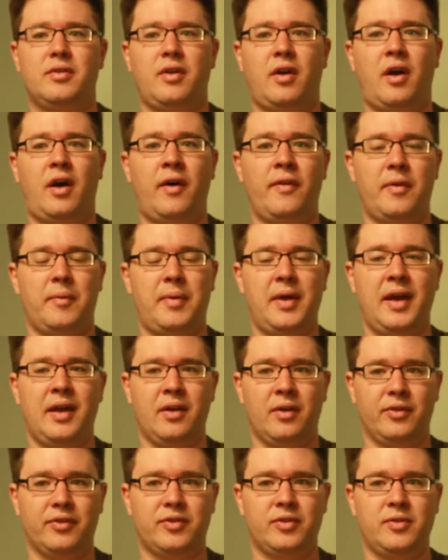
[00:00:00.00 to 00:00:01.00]
on the
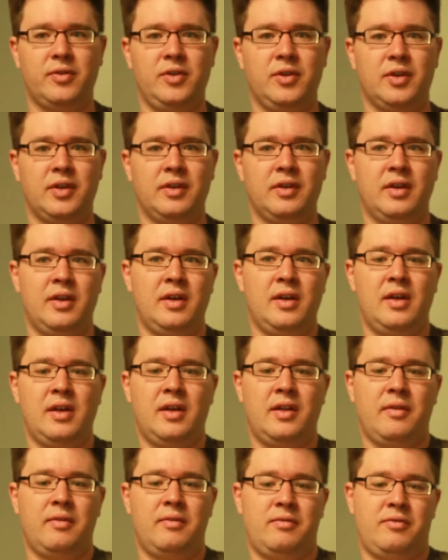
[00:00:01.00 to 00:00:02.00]
panel so that you can,
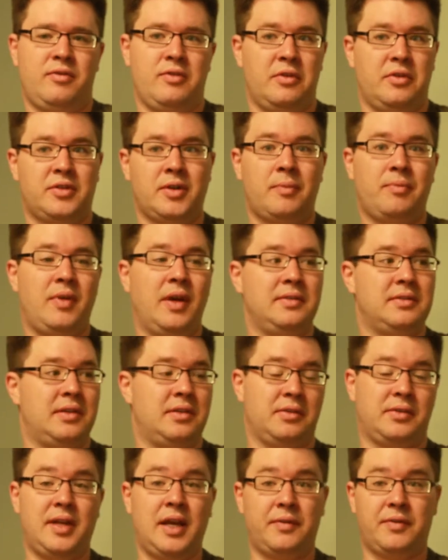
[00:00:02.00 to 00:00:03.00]
there are some things that
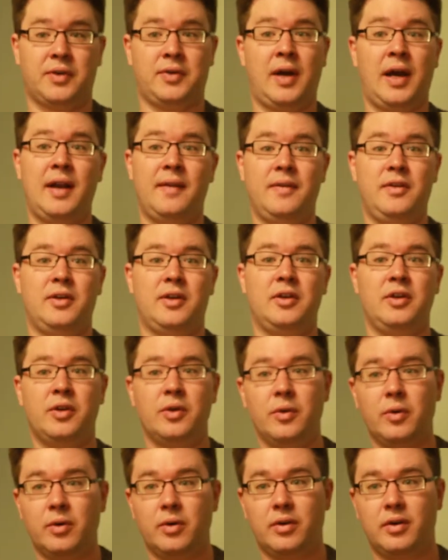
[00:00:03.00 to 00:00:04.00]
they'll take for granted that you can
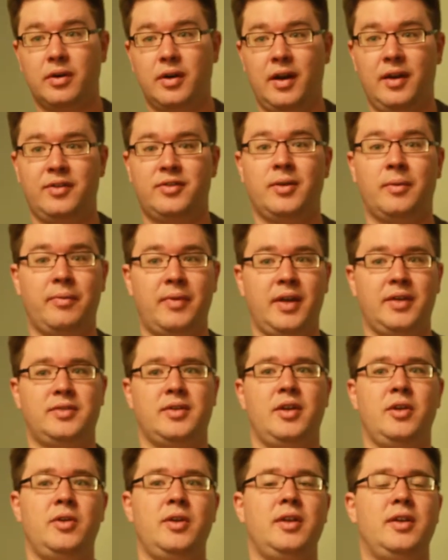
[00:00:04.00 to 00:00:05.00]
do and some things
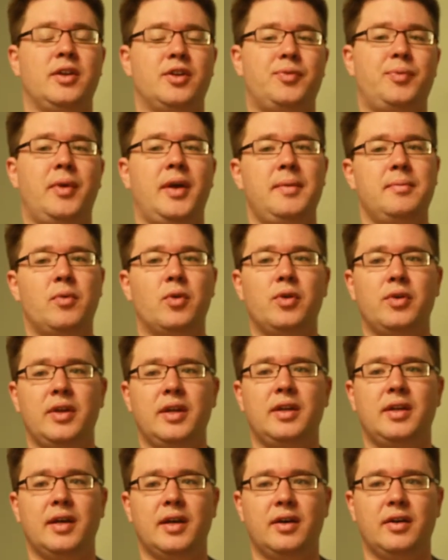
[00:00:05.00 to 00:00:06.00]
that you need to explain in more
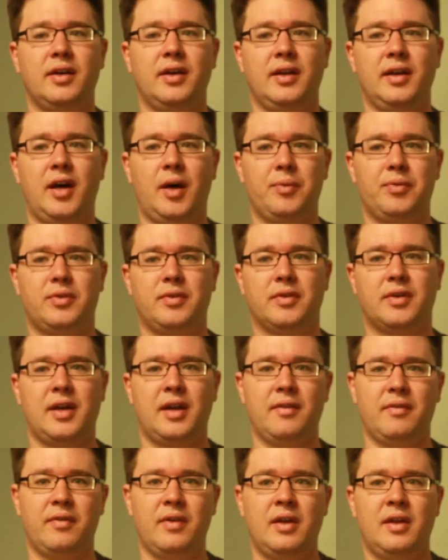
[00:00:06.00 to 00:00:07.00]
detail. And it helps to kind
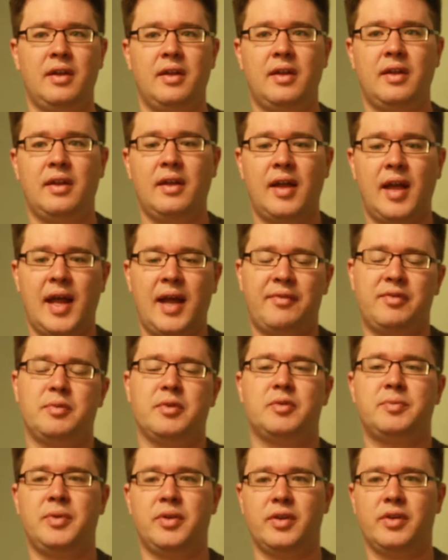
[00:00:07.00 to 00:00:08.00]
of have some
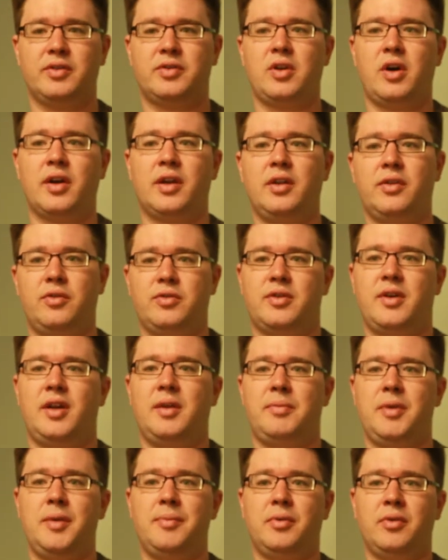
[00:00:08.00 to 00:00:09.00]
experience talking to those kind
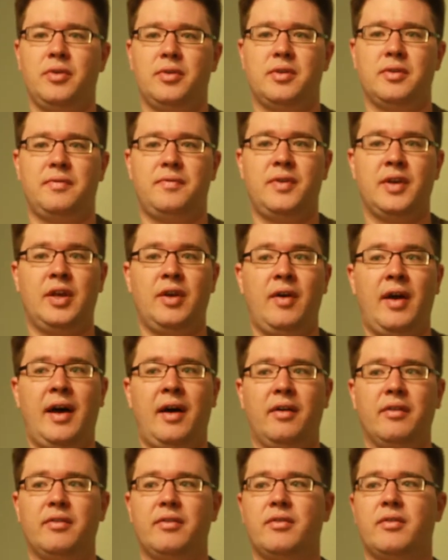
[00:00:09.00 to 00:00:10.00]
of people to figure
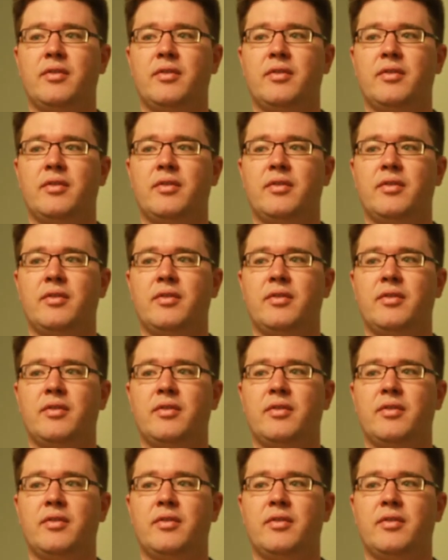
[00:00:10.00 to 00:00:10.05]
out